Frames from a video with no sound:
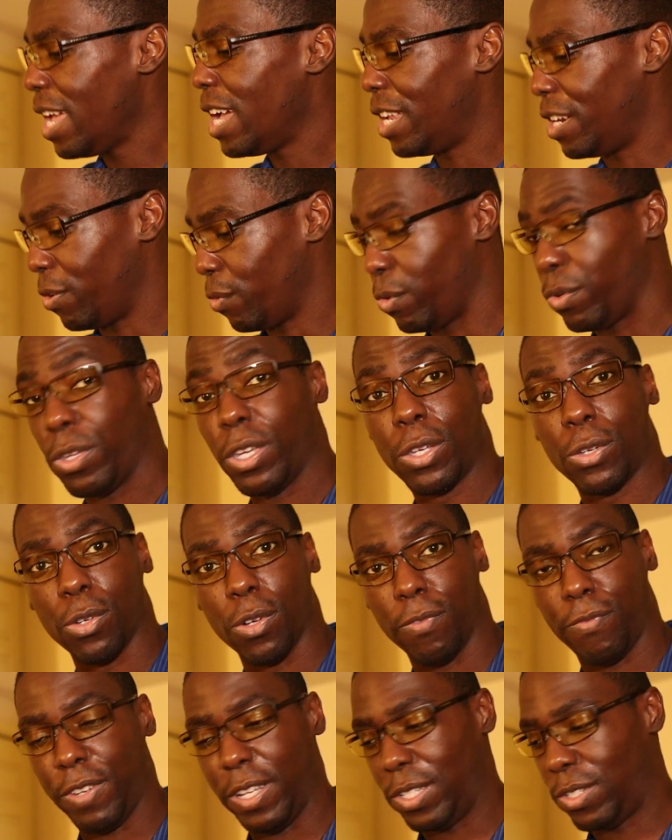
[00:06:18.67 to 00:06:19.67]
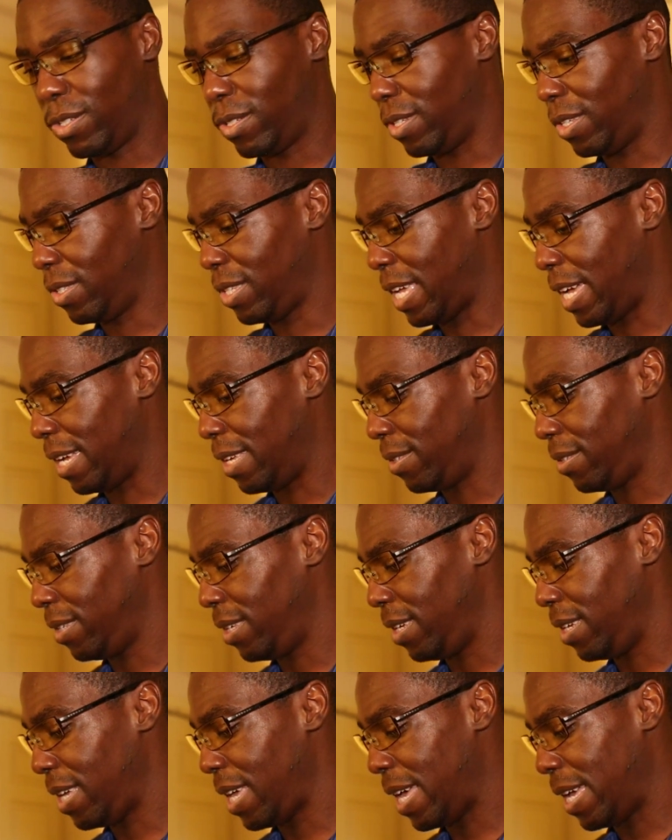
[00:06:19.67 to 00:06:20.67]
And a really cool feature this has,
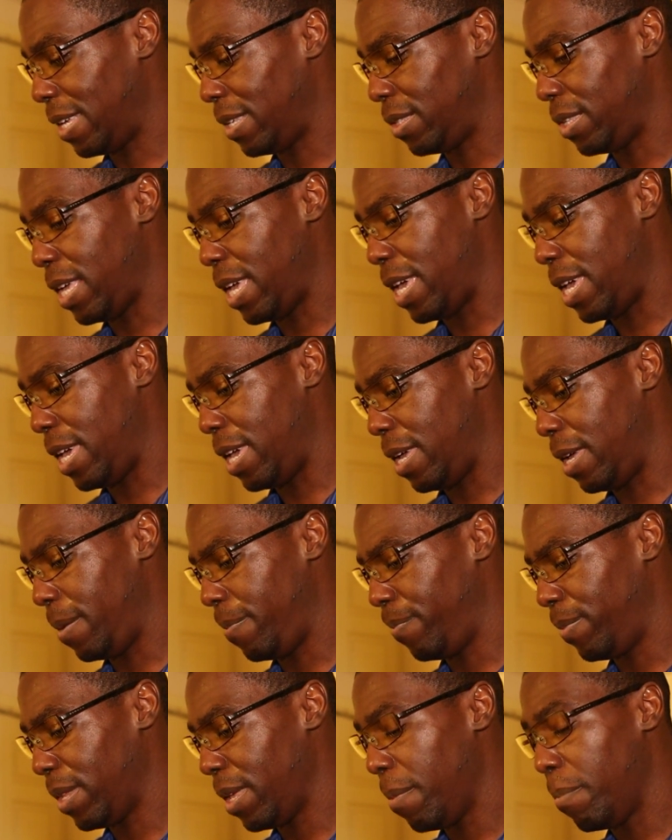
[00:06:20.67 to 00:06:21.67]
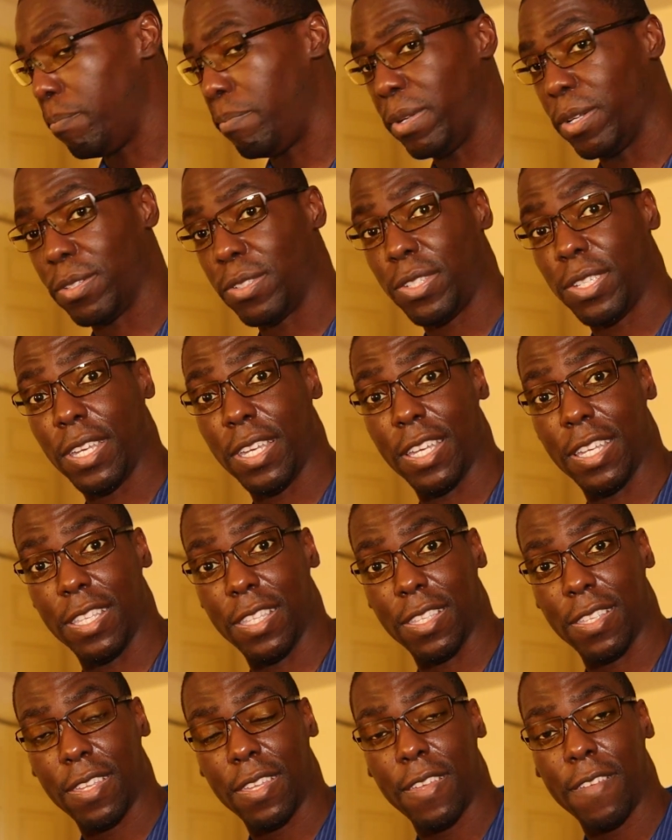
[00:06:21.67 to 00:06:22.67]
it has a
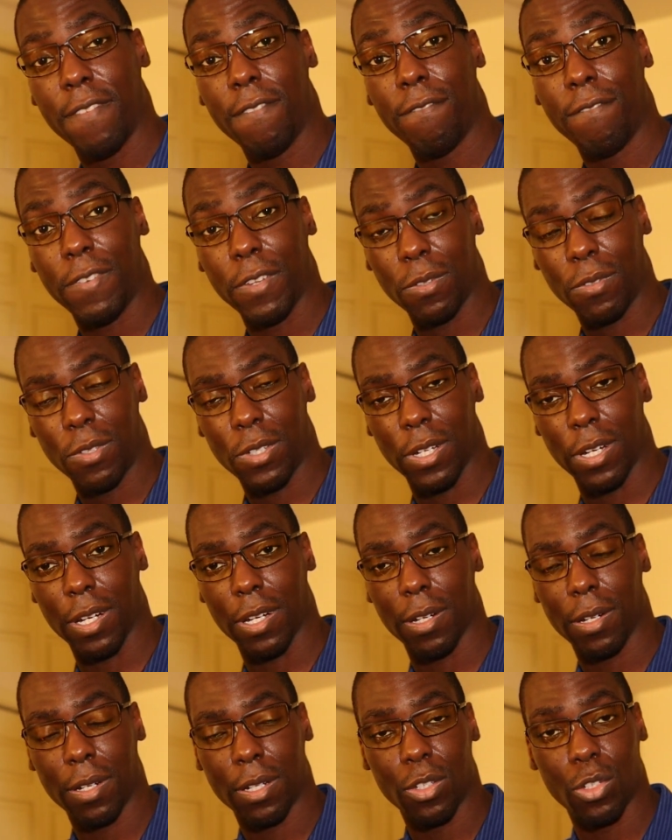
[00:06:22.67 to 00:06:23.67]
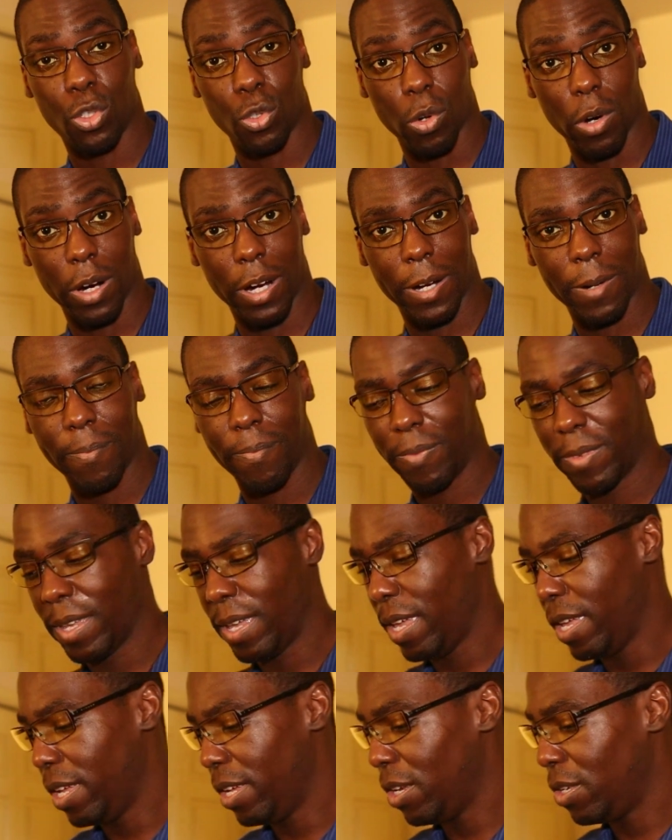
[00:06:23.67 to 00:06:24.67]
built-in filter drawer.
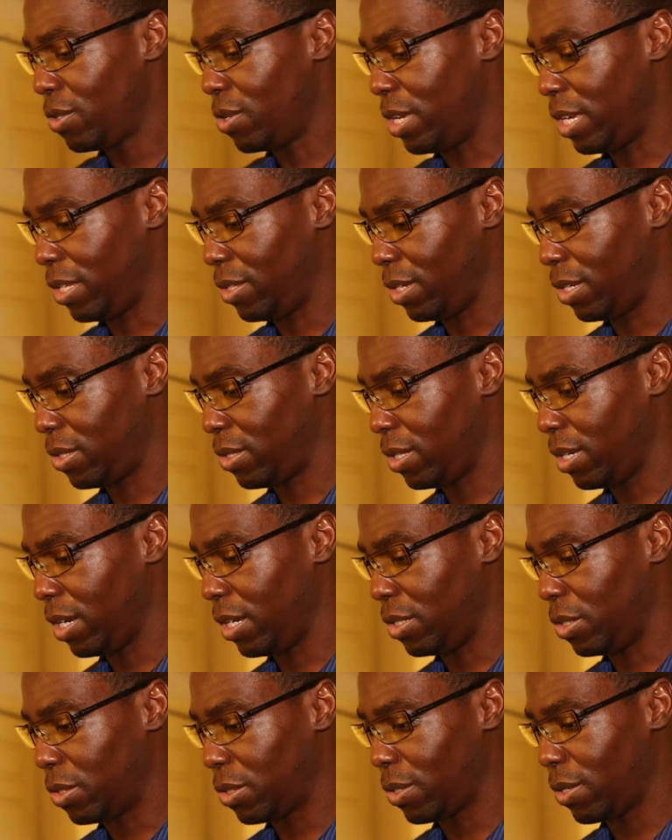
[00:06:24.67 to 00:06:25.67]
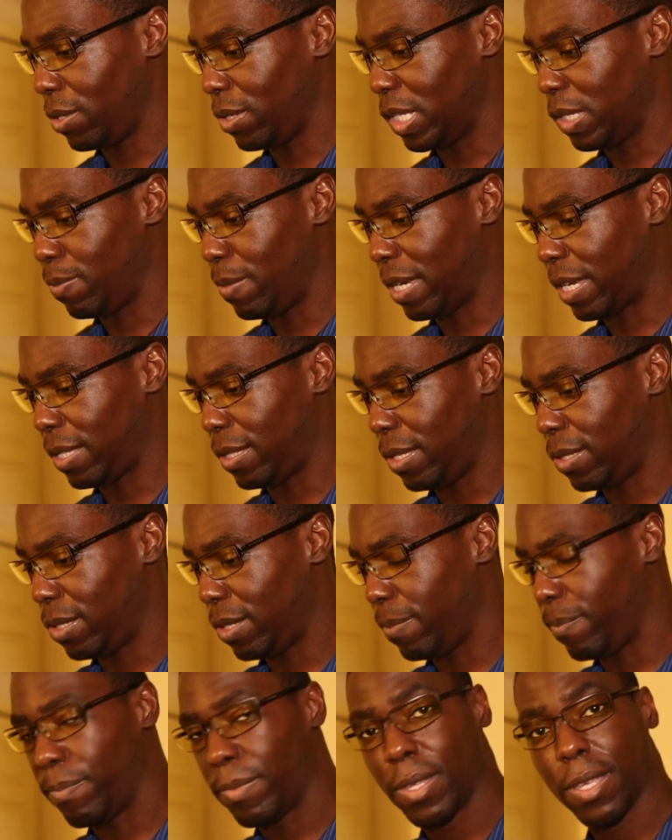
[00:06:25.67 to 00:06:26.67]
So you can just unscrew this
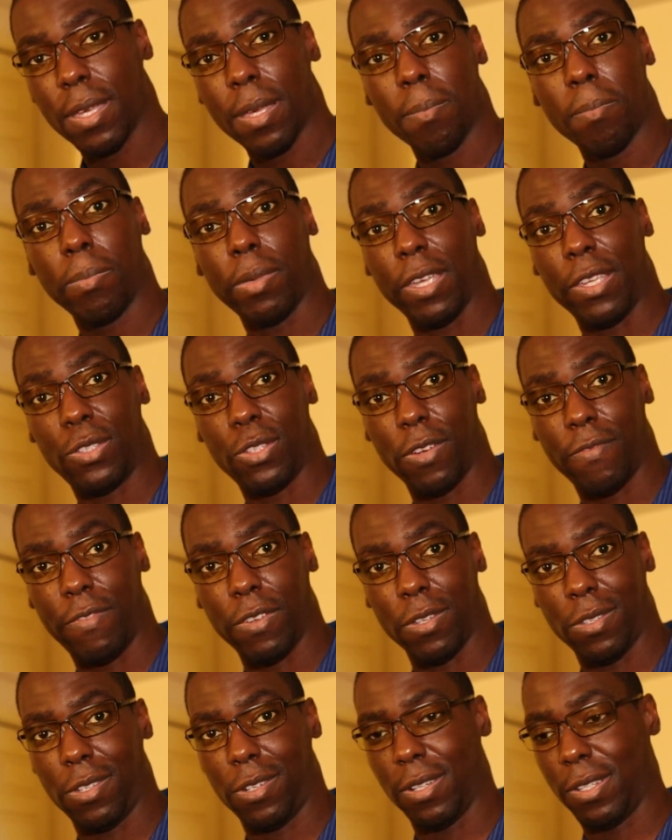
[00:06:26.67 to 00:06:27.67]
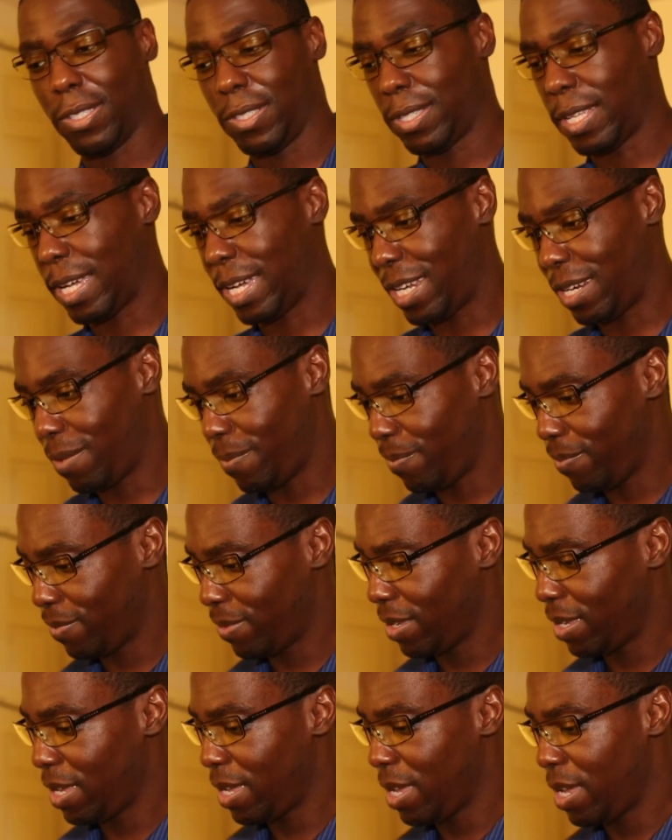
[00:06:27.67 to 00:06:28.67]
mechanism, place your filter inside,
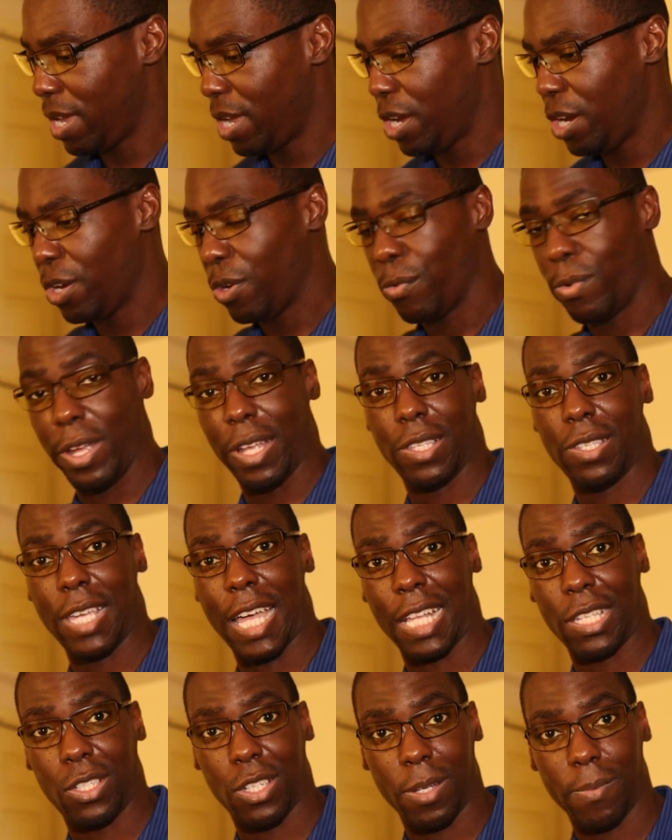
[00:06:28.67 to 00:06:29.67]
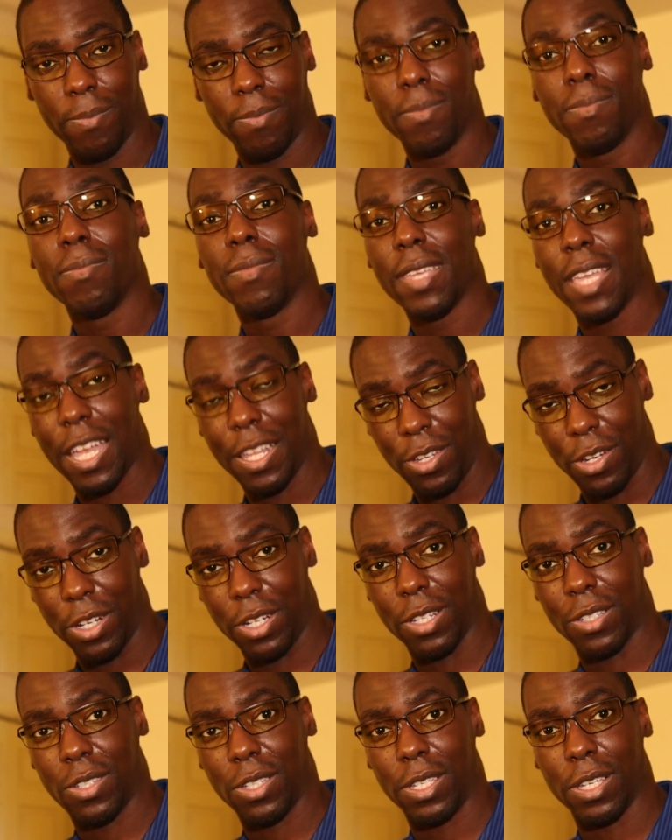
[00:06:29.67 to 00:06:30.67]
reattach it, and you're
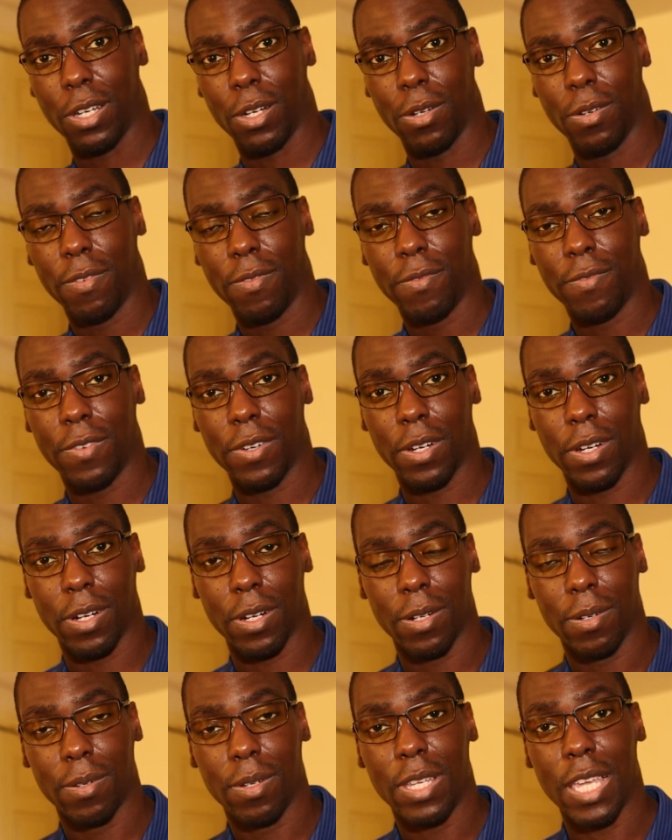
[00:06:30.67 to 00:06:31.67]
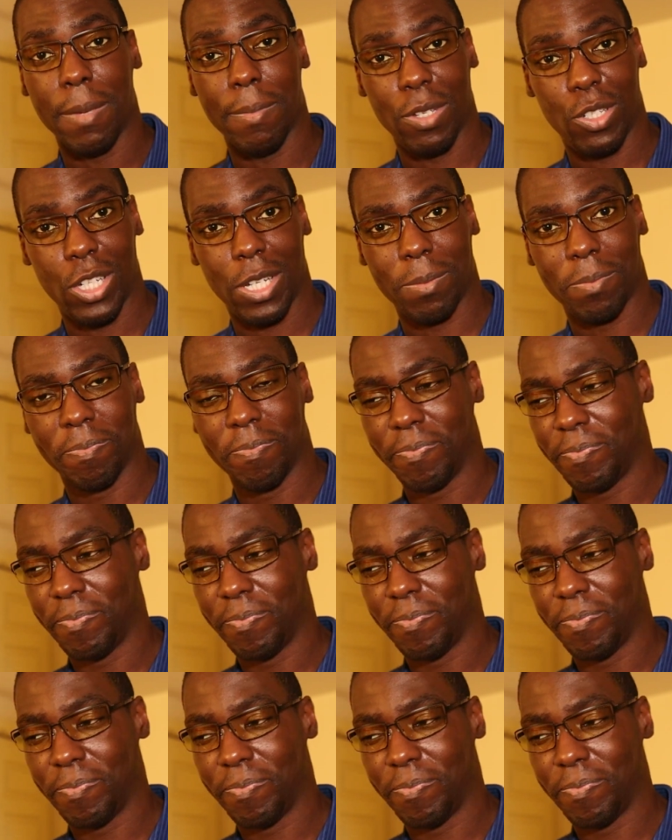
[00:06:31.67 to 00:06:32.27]
good to go for imaging.